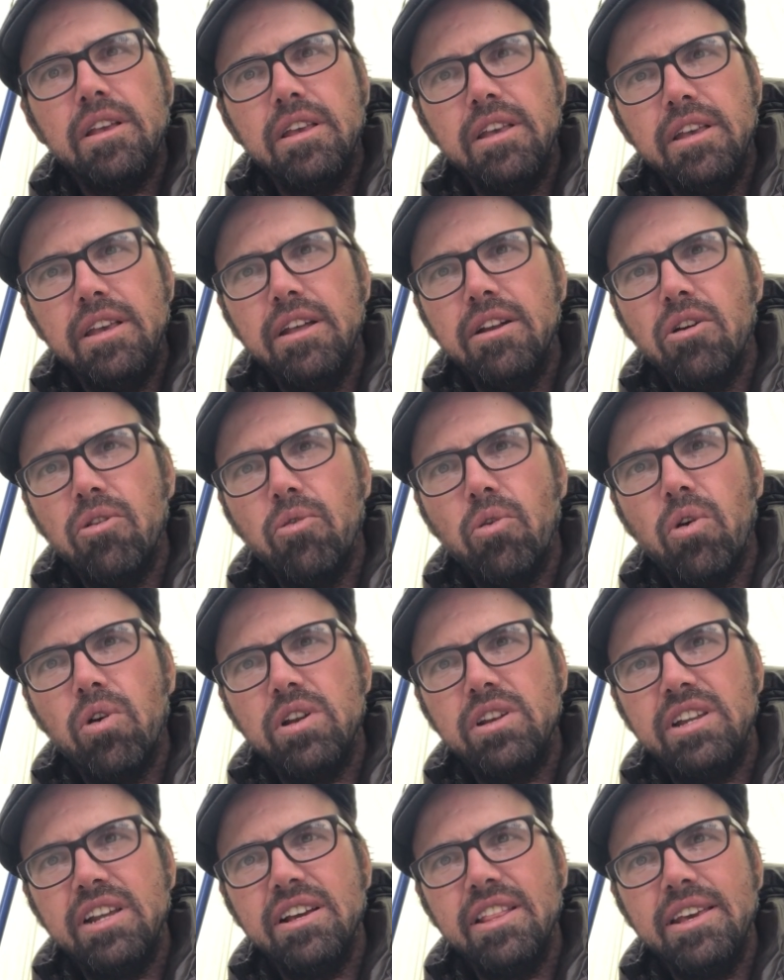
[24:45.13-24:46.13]

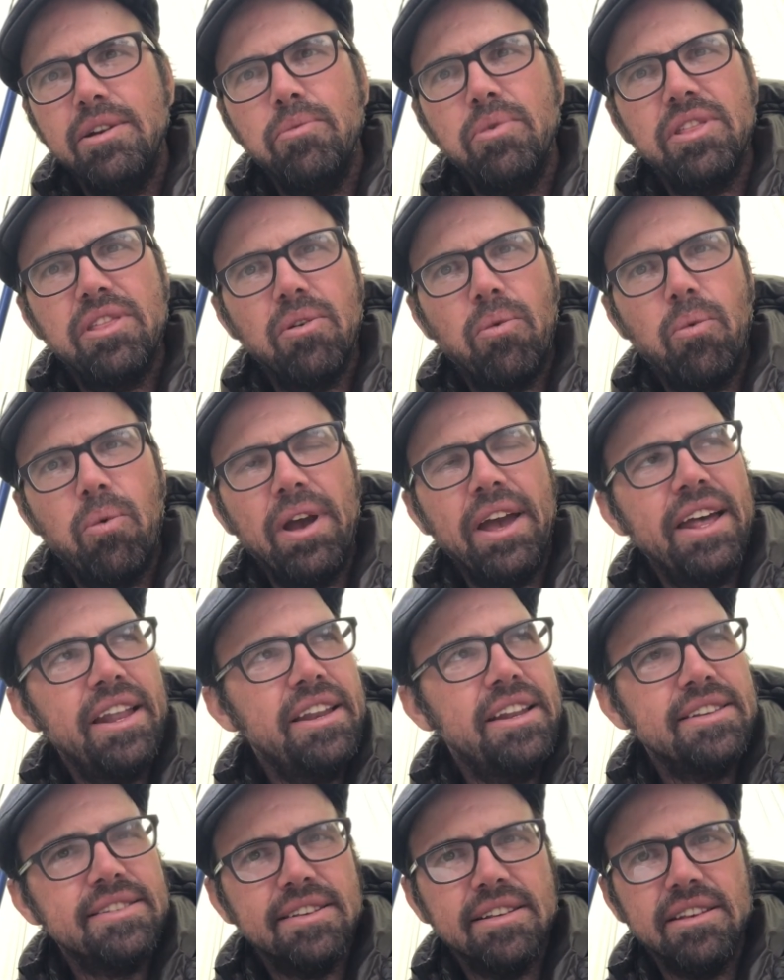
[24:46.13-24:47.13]
dealing with the
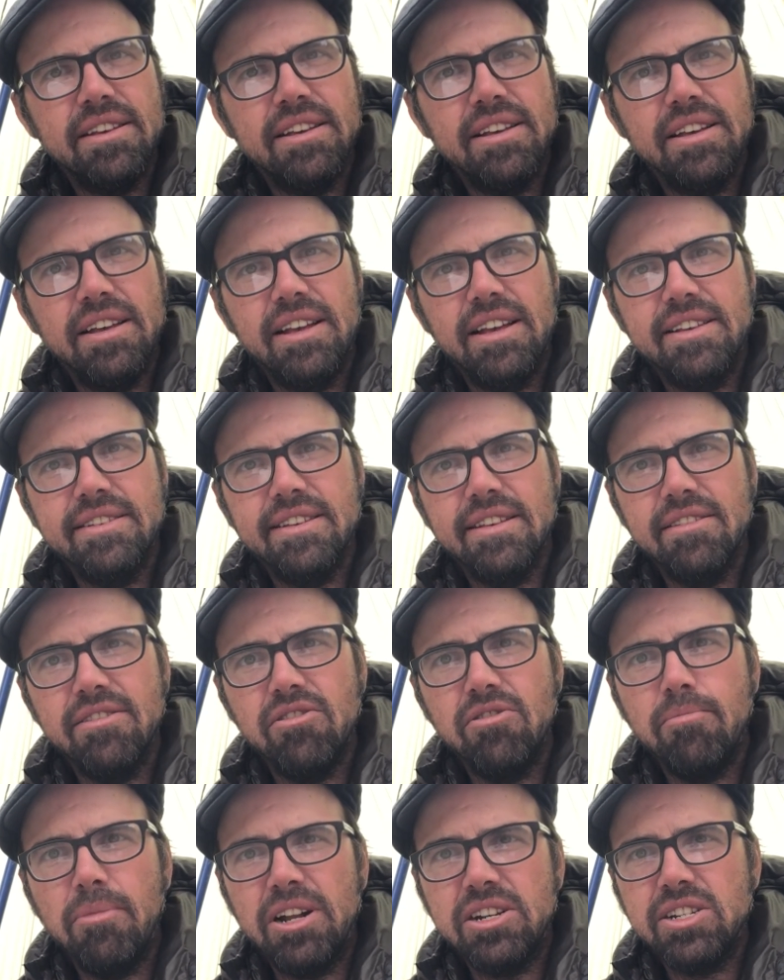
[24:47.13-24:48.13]
wind is a
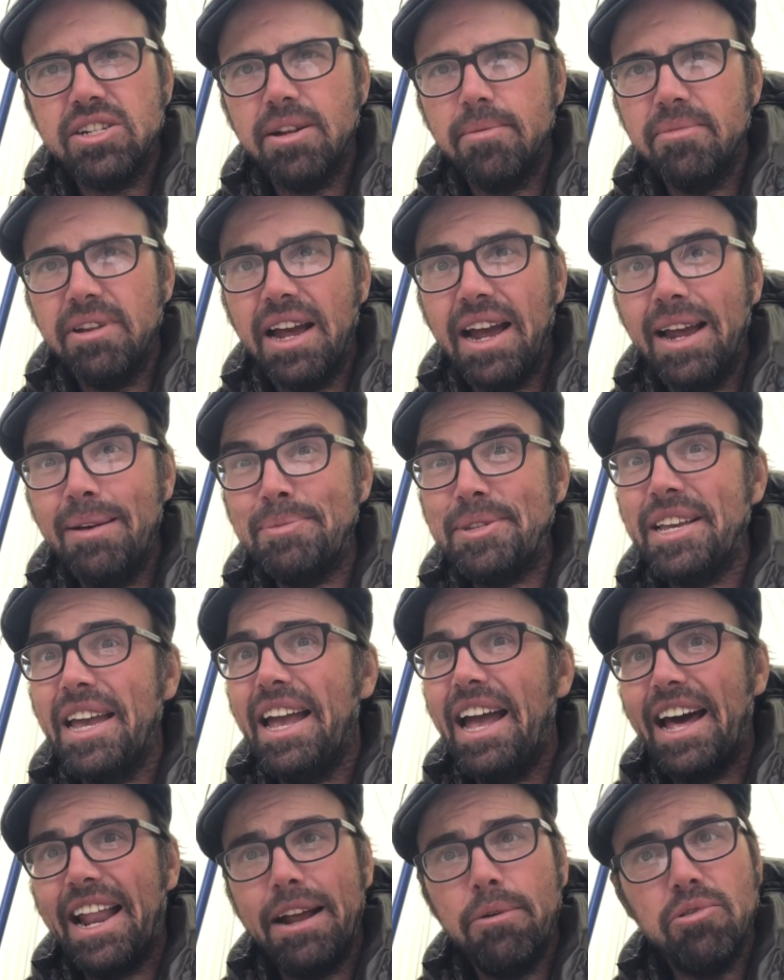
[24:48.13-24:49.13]
little much sometimes.
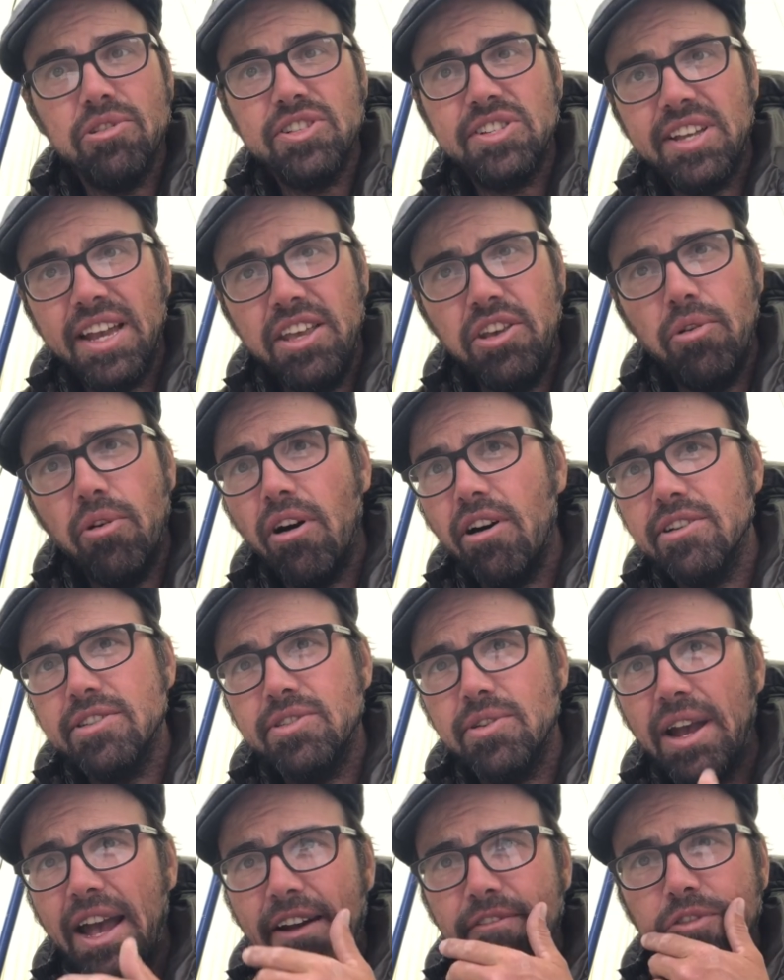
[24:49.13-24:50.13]
And I will say you
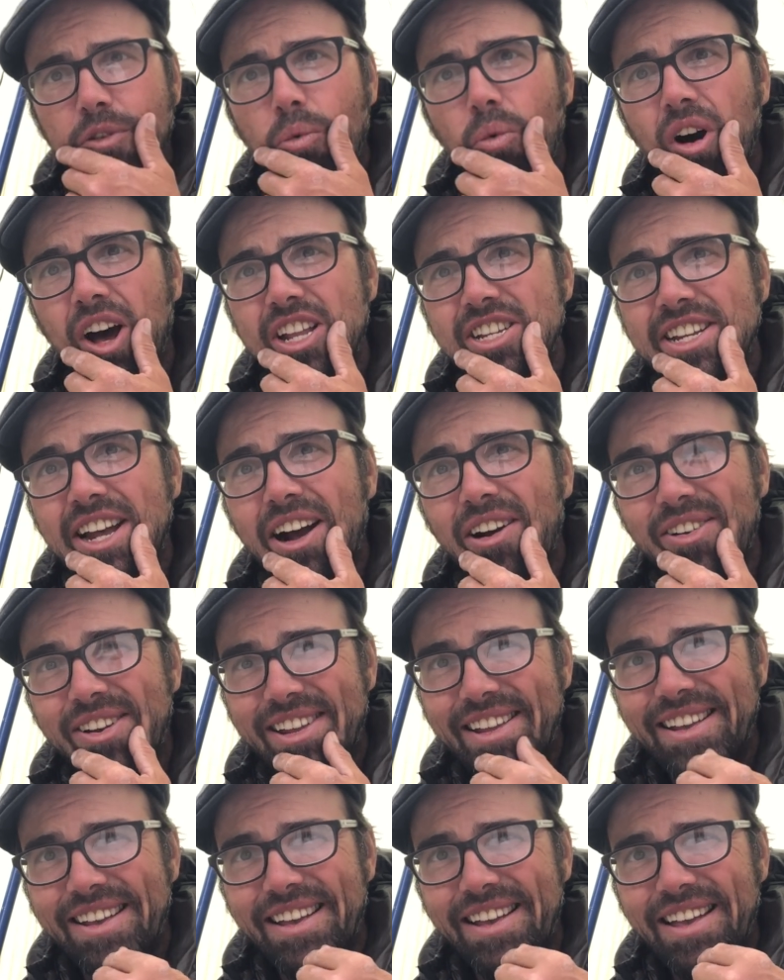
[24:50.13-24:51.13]
also have to watch out
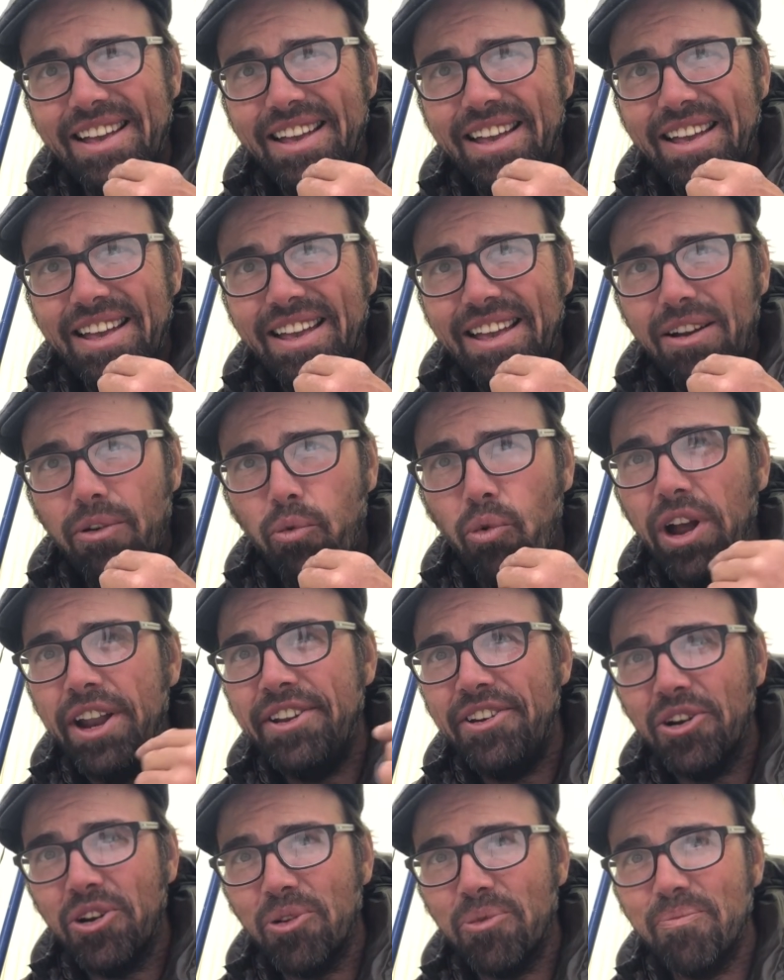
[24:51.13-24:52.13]
when
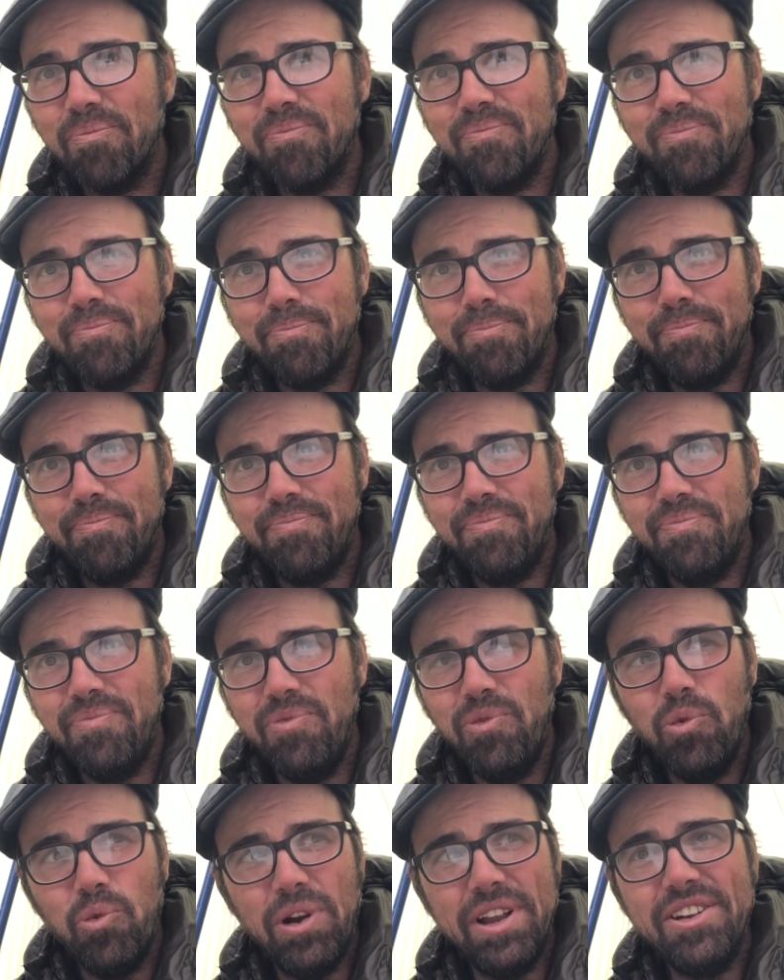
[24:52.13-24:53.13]
your
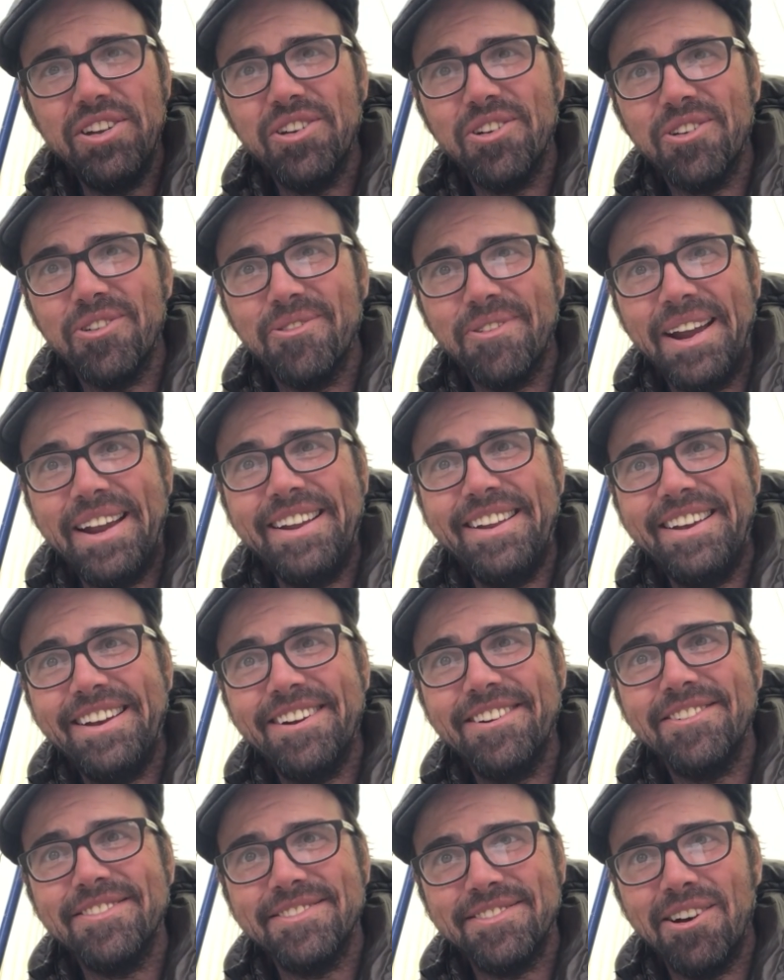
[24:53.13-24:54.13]
rain
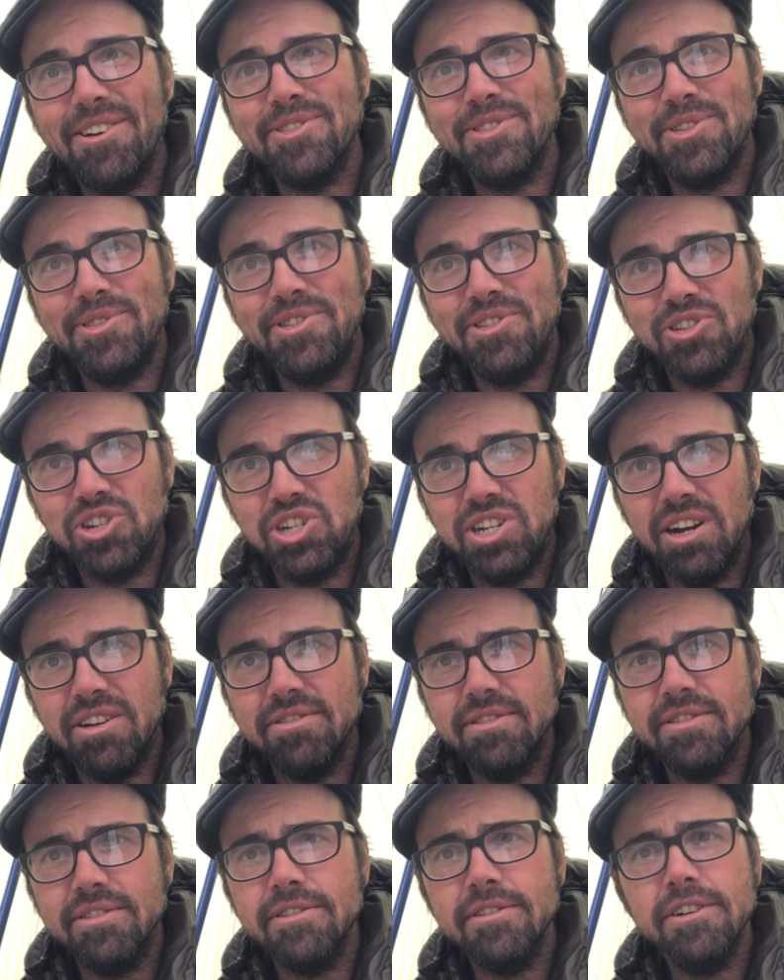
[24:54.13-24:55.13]
gear is also your
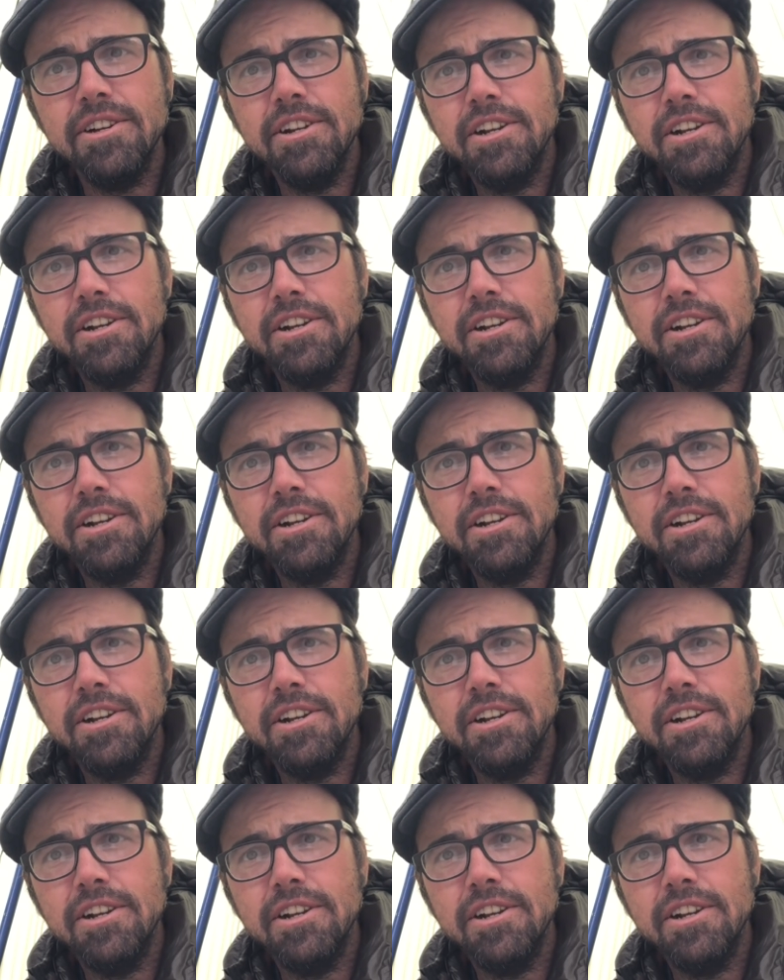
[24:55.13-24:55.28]
shelter.